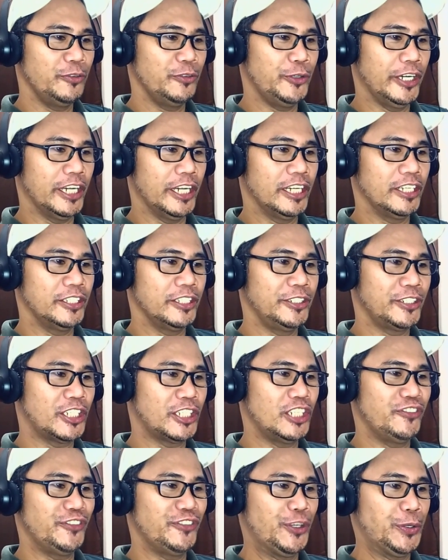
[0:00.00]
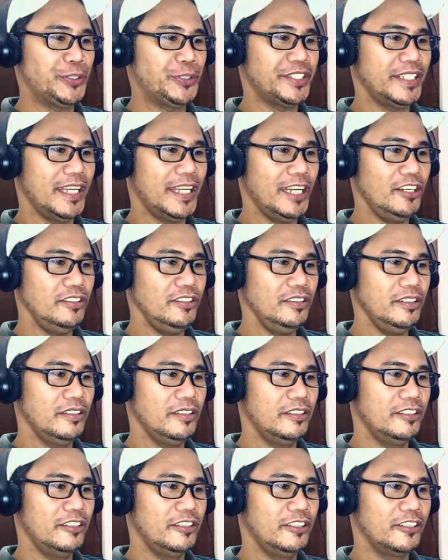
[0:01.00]
What? You're confused now?
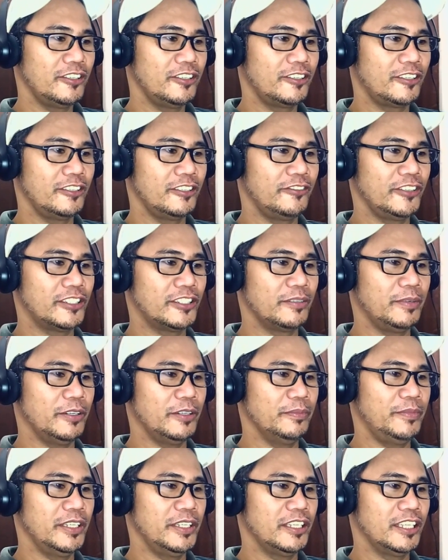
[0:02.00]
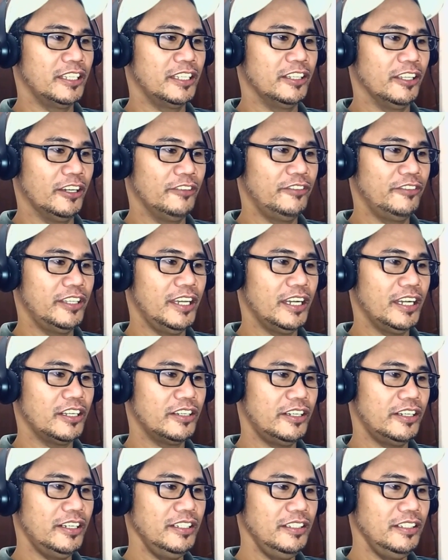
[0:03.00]
Confused about being in love with that
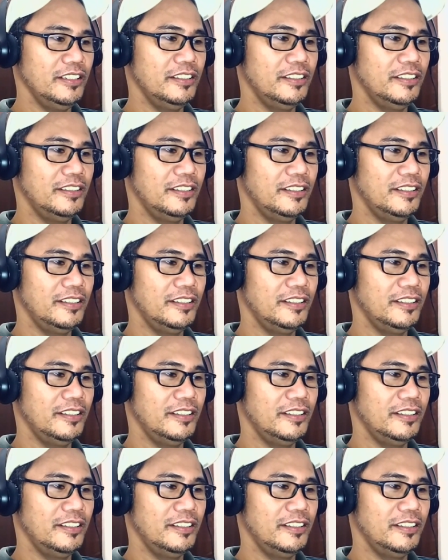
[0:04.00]
girl?